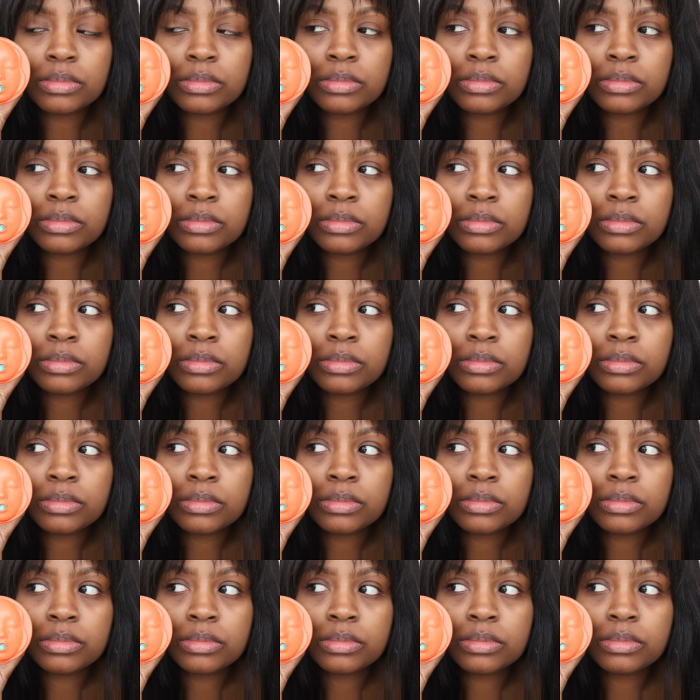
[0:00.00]

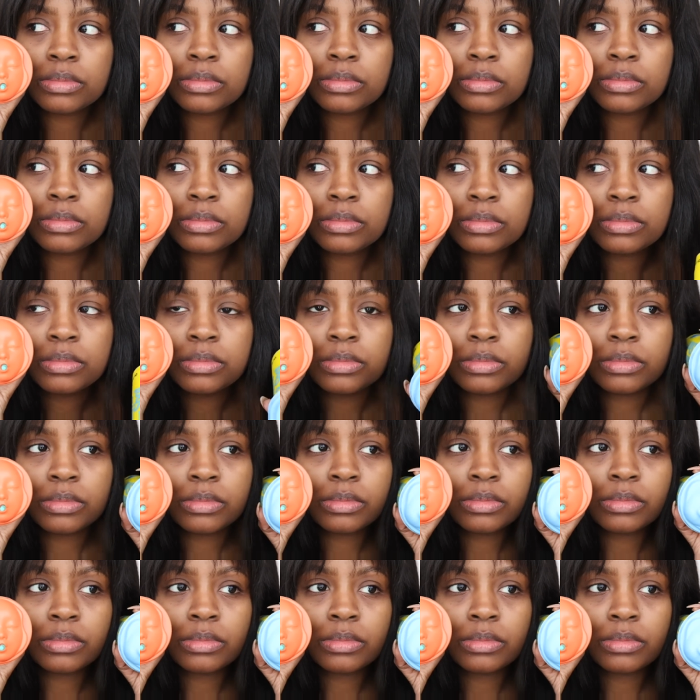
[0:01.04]

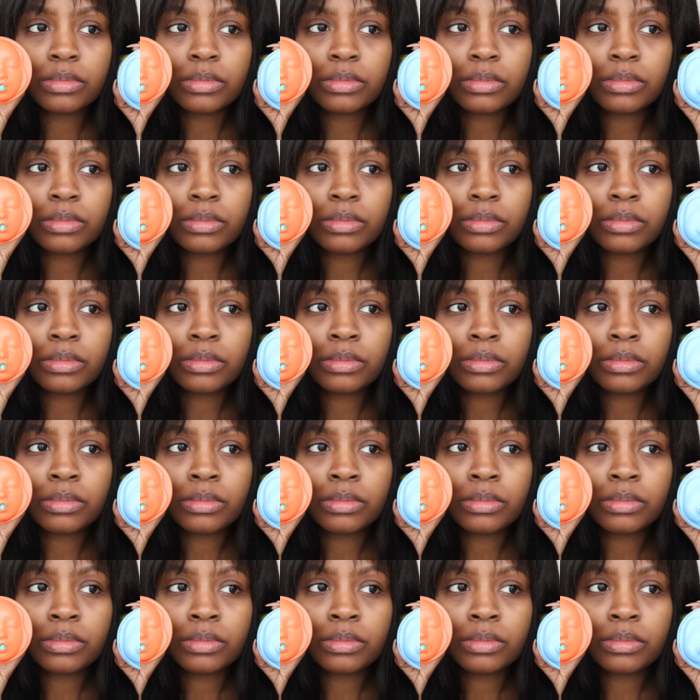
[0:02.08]
(silence)